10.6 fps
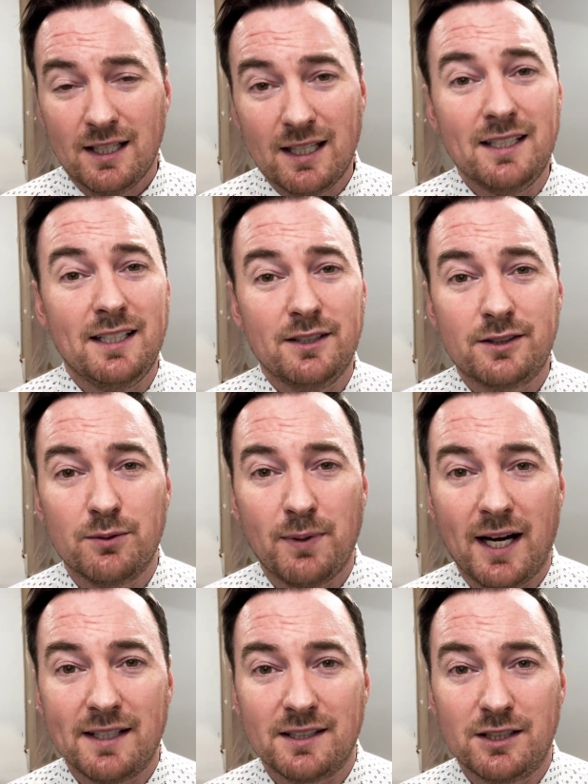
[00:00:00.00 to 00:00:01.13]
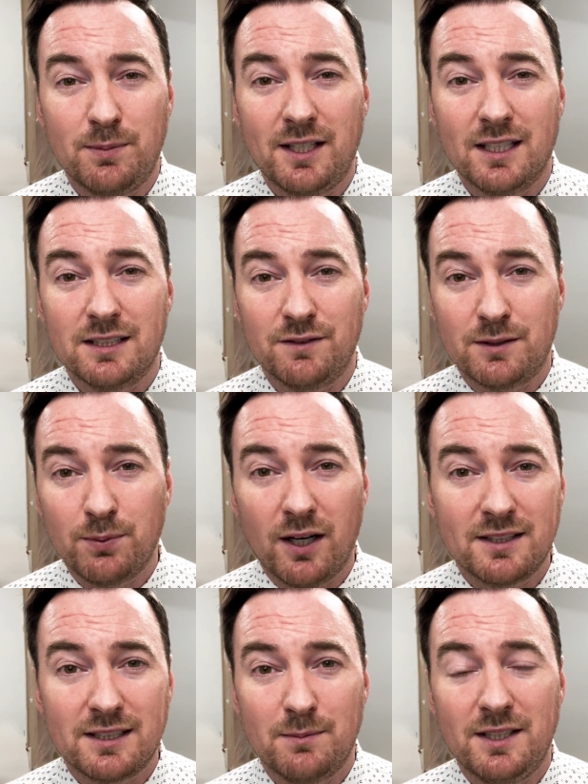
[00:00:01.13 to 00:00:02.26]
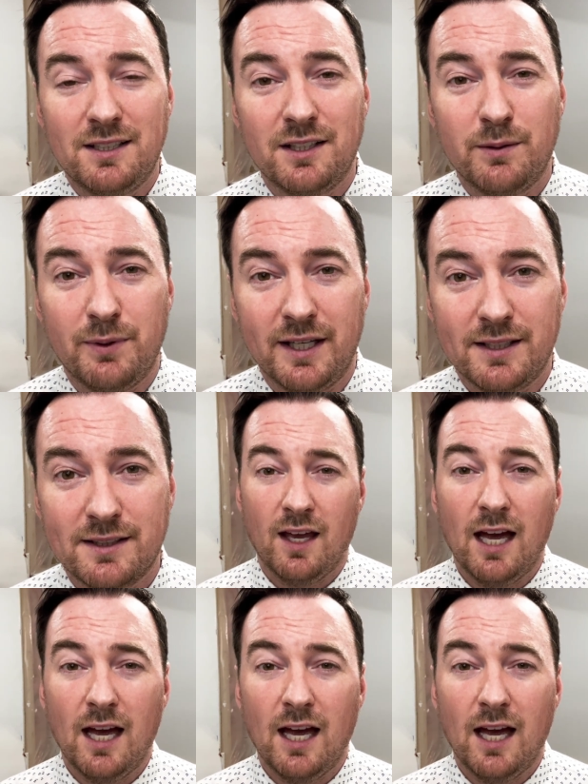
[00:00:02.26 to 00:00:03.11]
in Eastern Passage because of its proximity to the base.